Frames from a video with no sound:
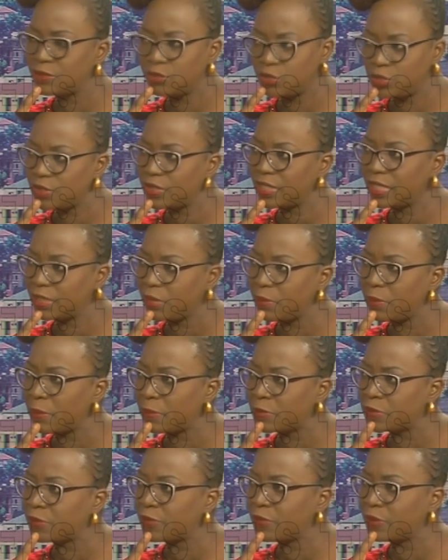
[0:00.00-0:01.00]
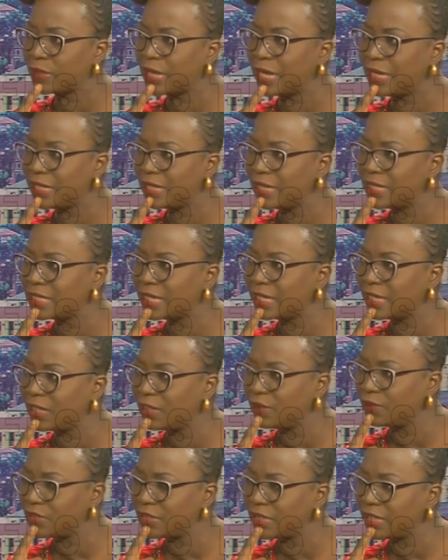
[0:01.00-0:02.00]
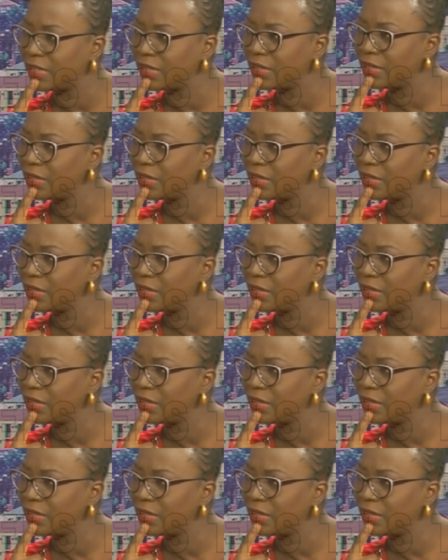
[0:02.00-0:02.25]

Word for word: Do you think they'll be able to field candidates at the end of the day?